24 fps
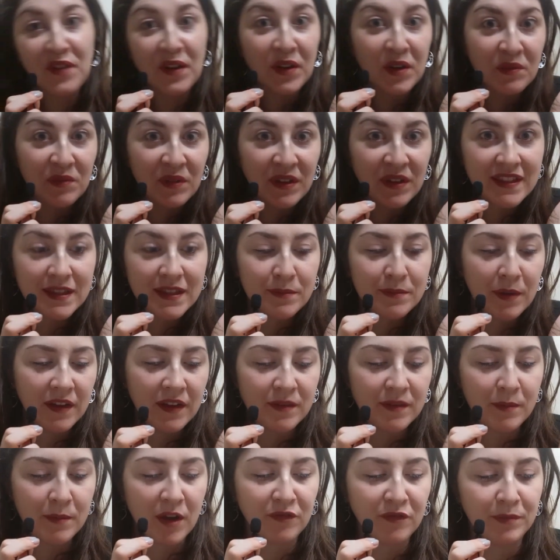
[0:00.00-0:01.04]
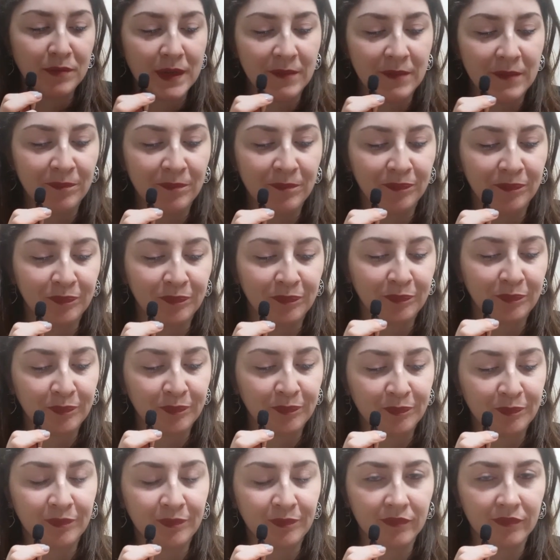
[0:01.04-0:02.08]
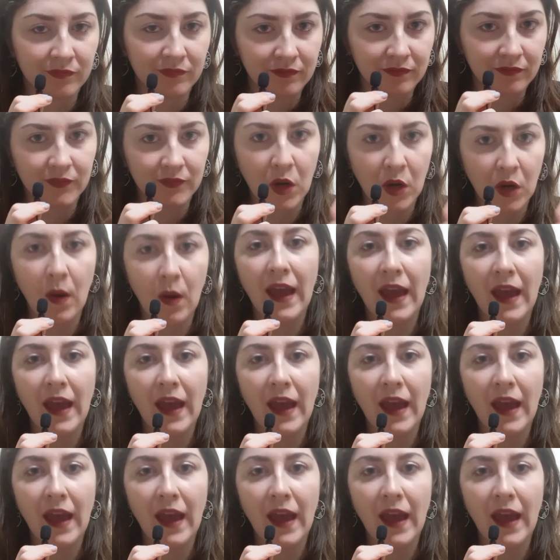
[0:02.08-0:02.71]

wants to buy them off me, go ahead.